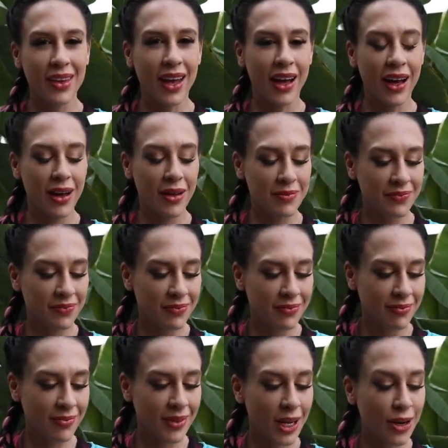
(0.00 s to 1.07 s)
um,
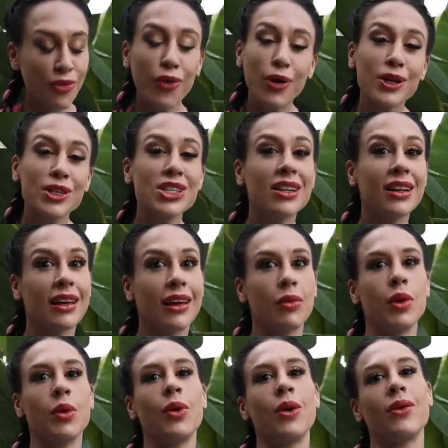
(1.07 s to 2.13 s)
unfortunately,
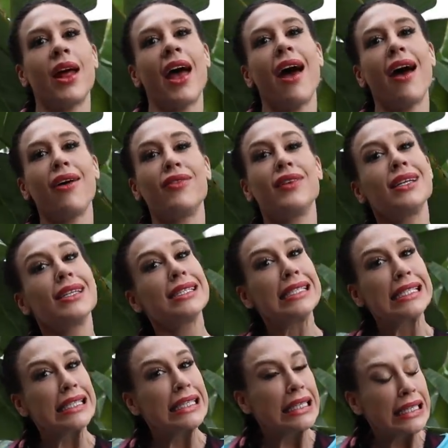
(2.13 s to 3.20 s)
we won't have
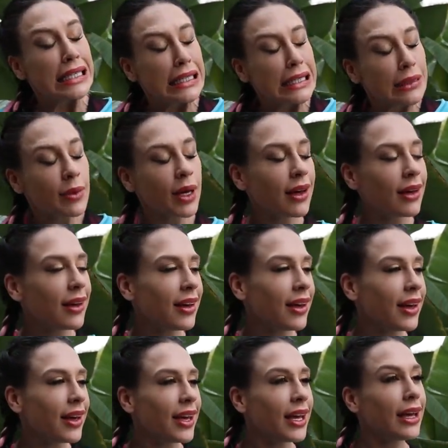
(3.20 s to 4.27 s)
Nedim
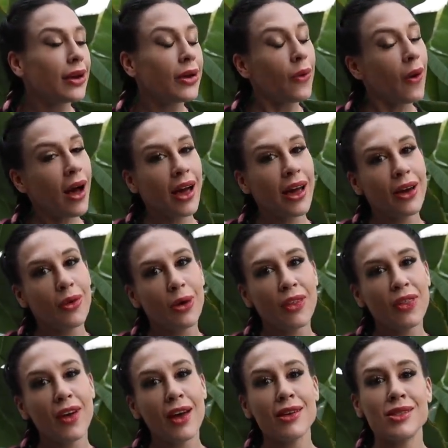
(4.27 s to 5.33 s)
in Ohio
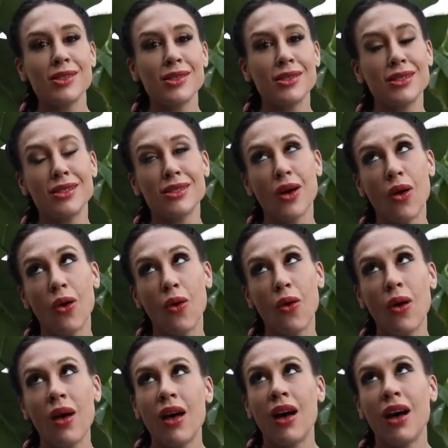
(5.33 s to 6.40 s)
with us, so
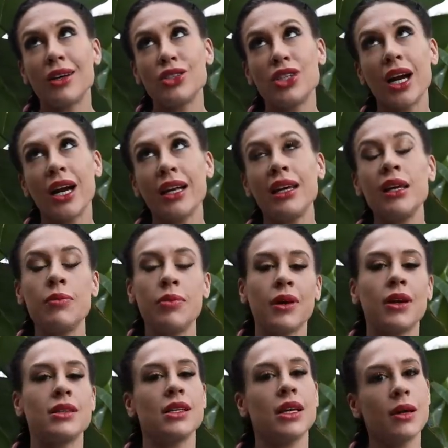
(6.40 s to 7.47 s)
I'll try to keep you
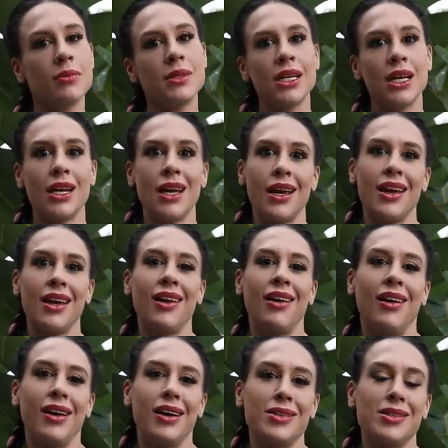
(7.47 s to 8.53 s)
guys updated
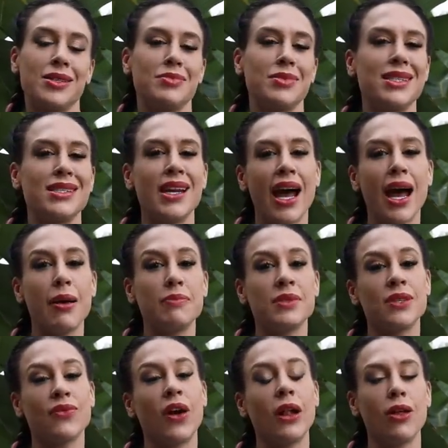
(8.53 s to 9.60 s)
on some
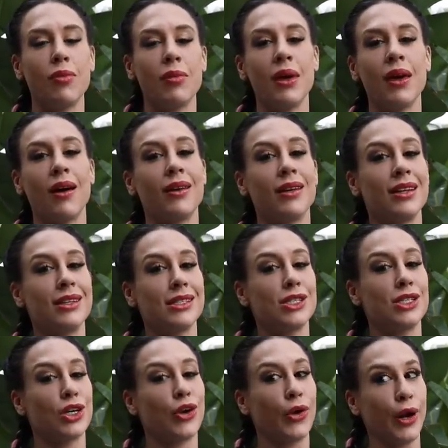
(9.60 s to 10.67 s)
snaps. Follow me on
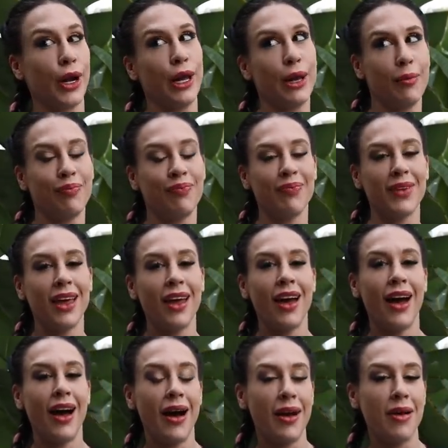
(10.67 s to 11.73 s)
Instagram,
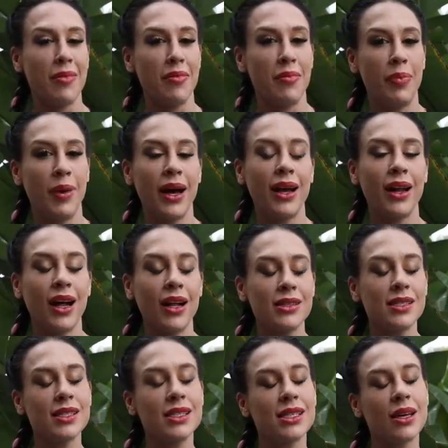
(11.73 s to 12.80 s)
um, but I'll
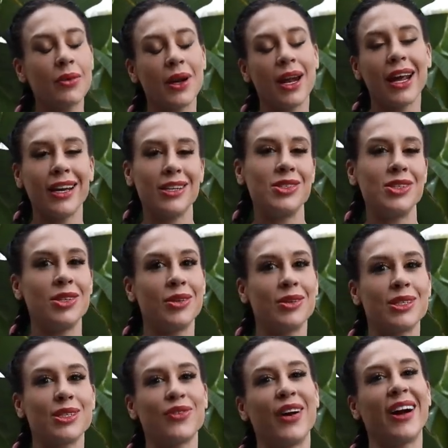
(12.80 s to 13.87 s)
see what I can do
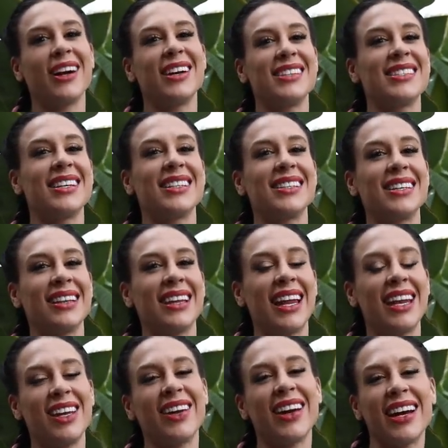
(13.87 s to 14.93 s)
as far as
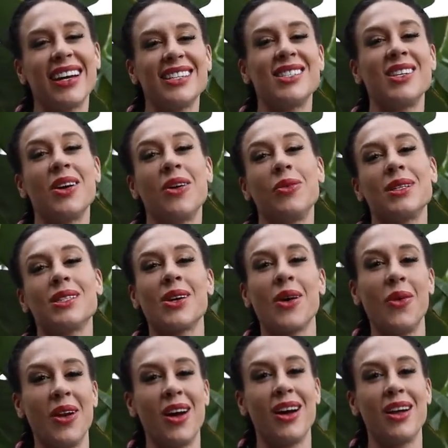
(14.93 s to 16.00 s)
letting you guys know what's
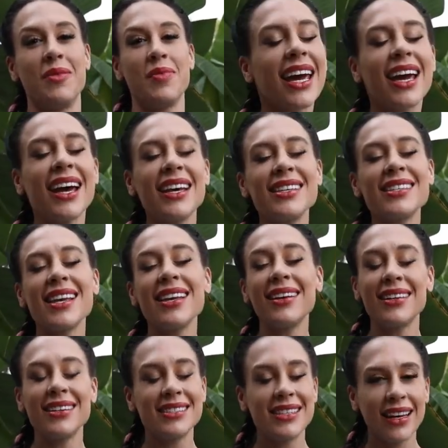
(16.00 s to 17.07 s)
going on, because
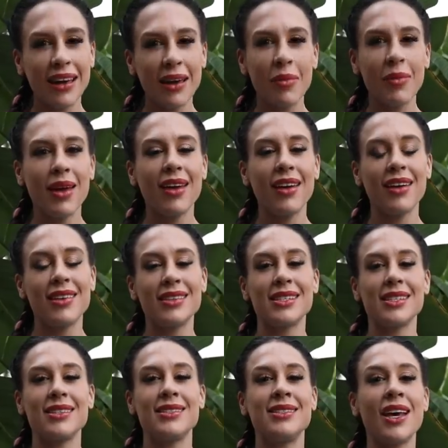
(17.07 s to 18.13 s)
Nedim
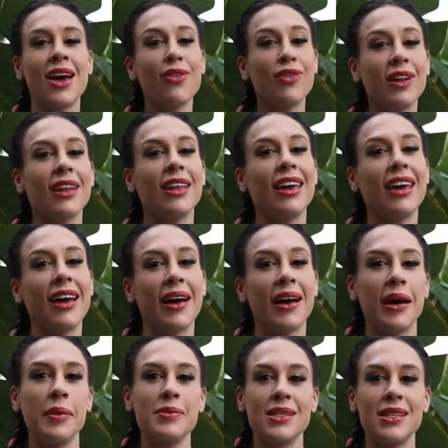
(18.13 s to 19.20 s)
is definitely
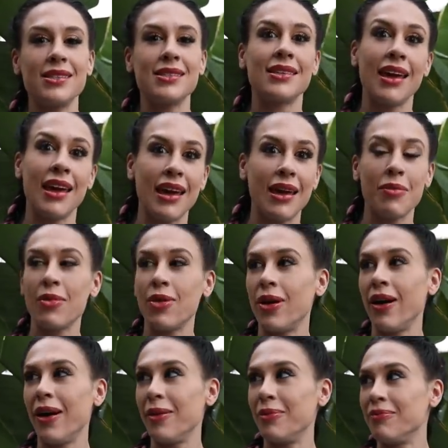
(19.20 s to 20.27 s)
upped his game,
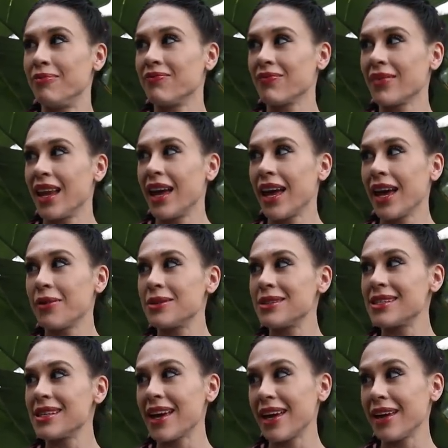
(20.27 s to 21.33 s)
um, I would
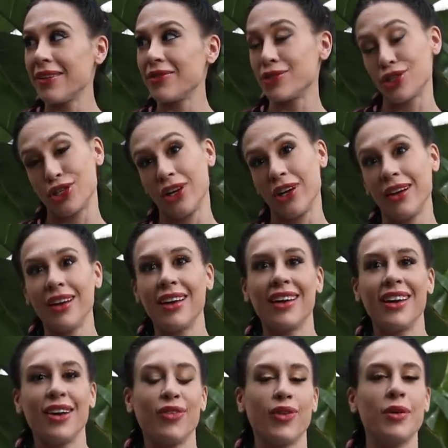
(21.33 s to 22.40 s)
say for sure,
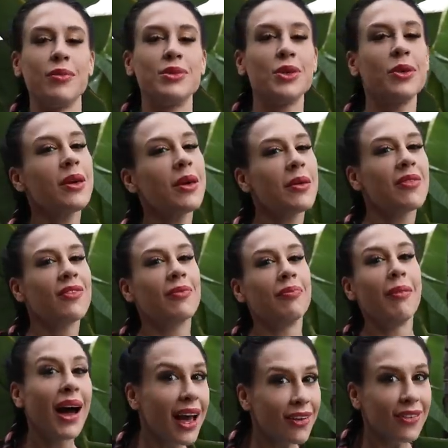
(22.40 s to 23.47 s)
from doing
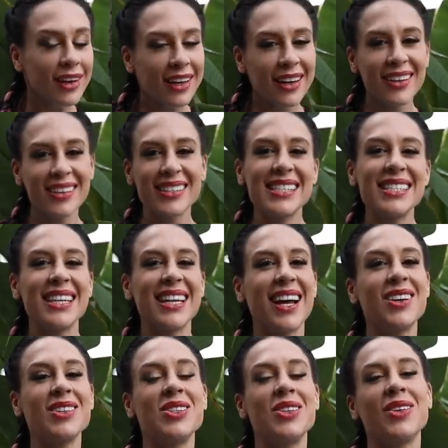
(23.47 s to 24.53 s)
my videos to
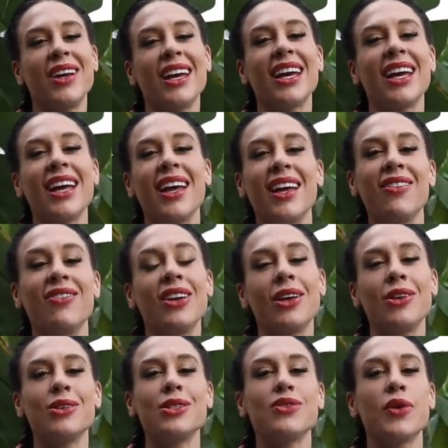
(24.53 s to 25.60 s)
now doing
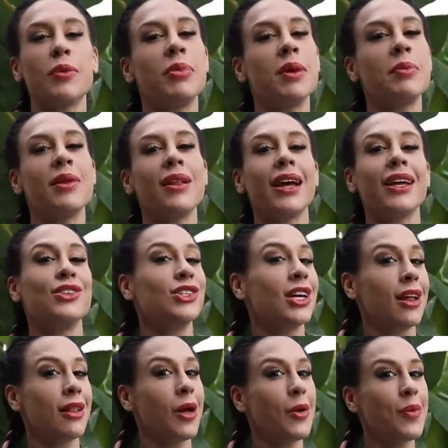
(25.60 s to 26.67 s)
videos for people like
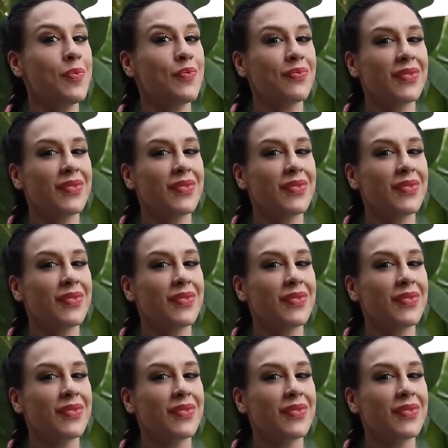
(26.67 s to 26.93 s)
JLo.